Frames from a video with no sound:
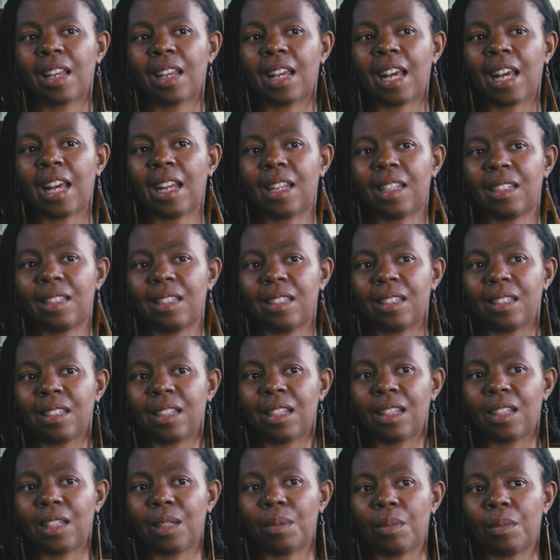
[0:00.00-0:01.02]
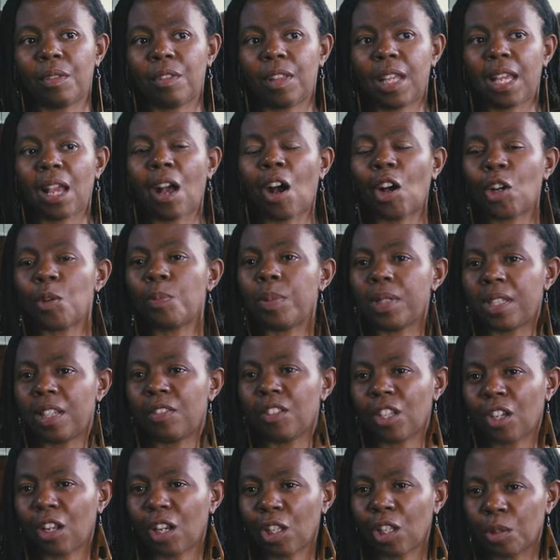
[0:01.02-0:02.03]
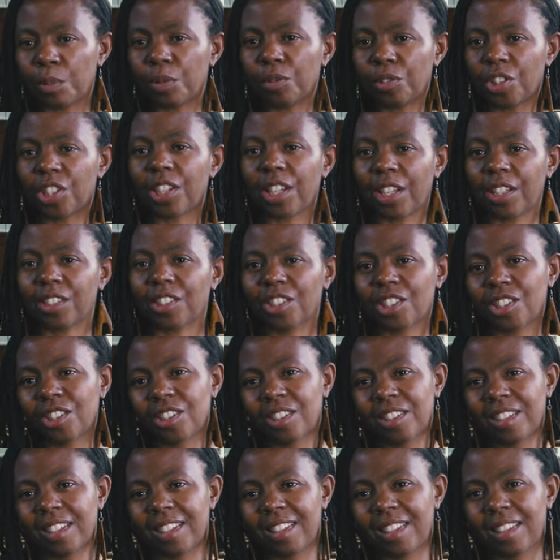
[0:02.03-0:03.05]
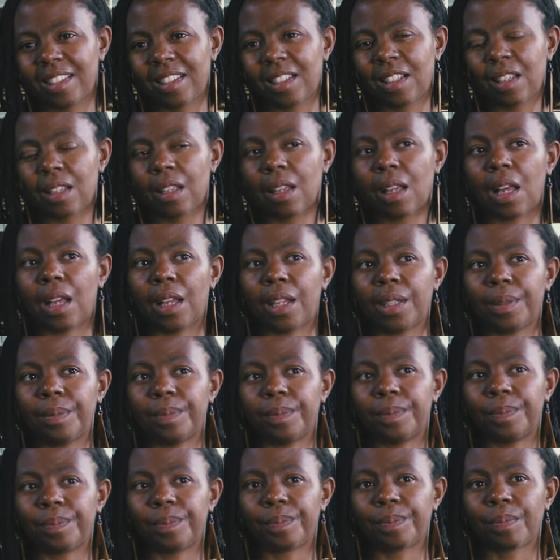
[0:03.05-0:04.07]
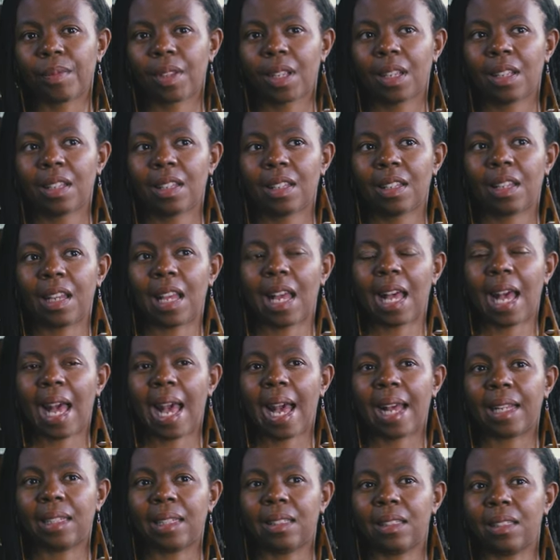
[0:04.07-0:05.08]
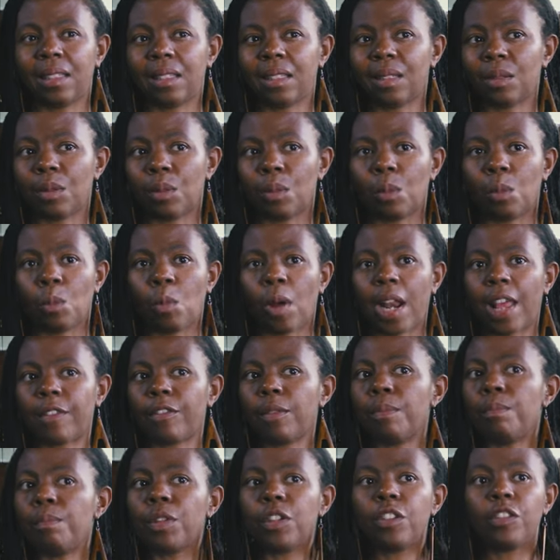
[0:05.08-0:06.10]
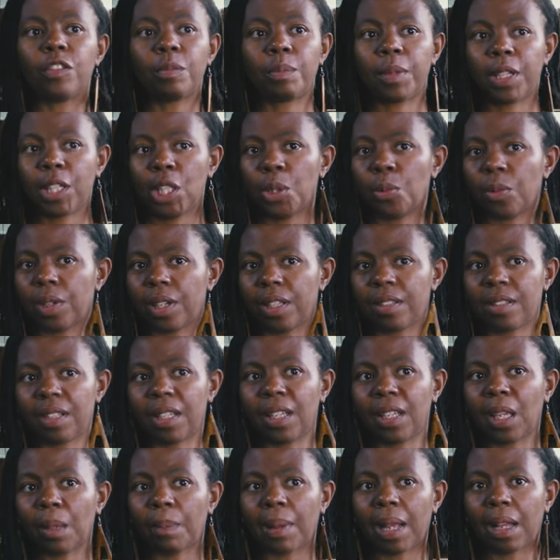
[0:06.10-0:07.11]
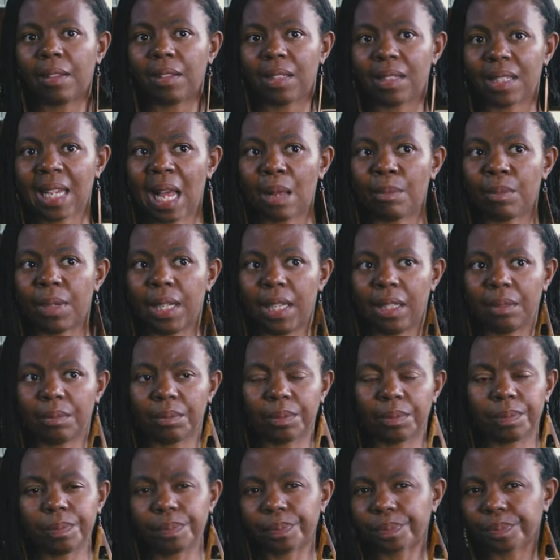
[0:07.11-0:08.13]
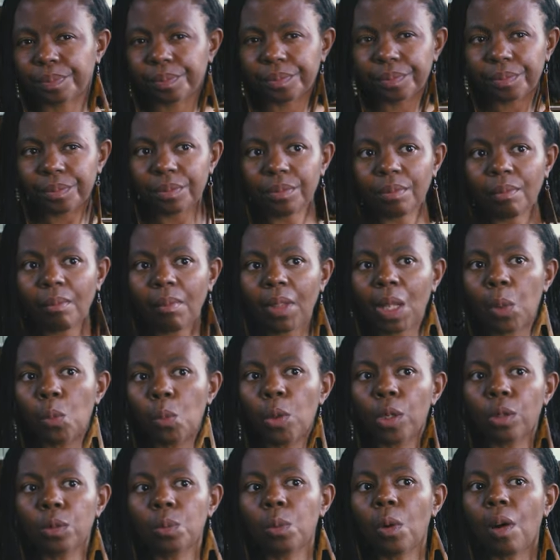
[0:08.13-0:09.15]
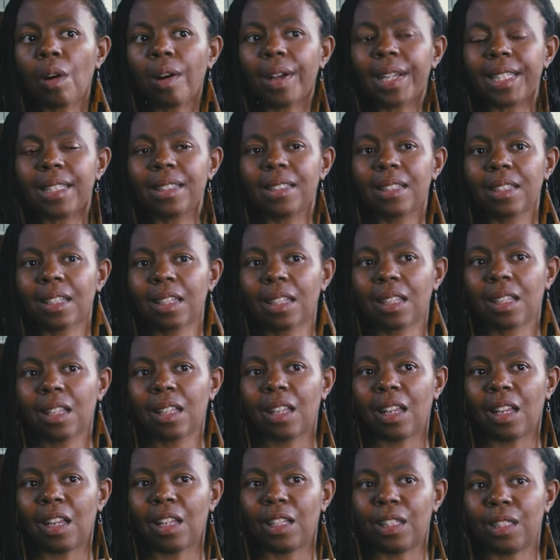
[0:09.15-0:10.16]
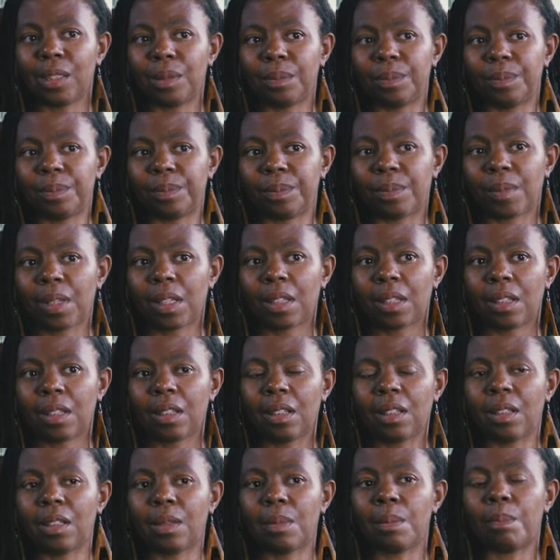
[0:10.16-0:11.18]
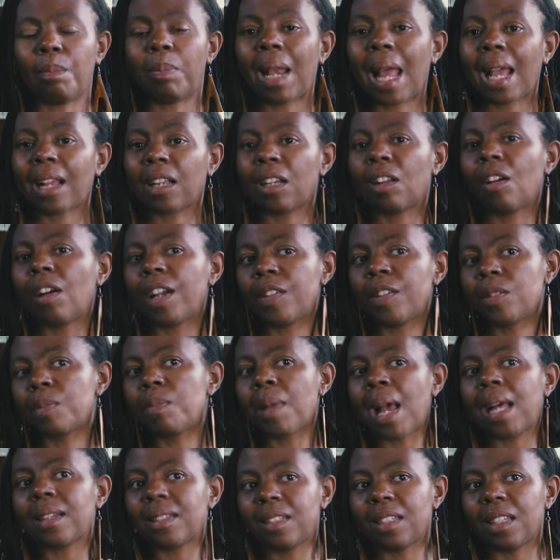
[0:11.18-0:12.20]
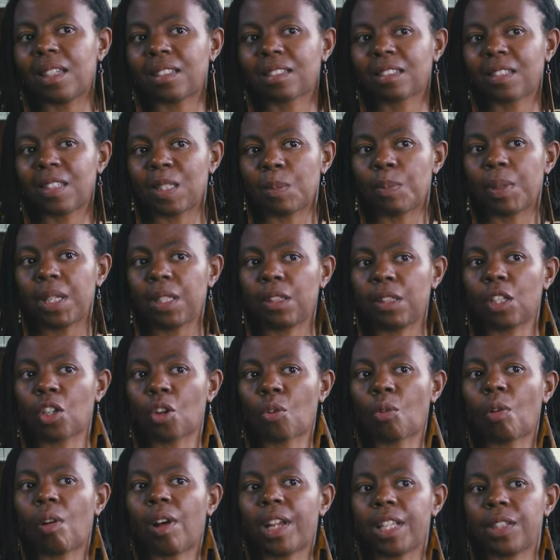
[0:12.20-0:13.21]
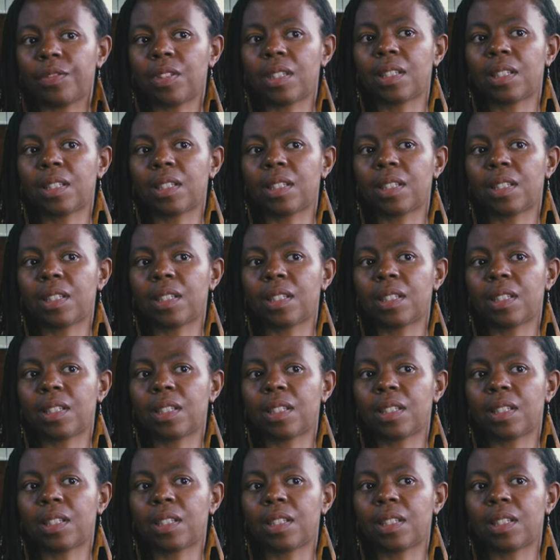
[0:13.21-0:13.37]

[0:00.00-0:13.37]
And um, their hope is in the global church. Um, and whatever movement you want to think about that's happening worldwide, um, Black Lives Matter has been the cry of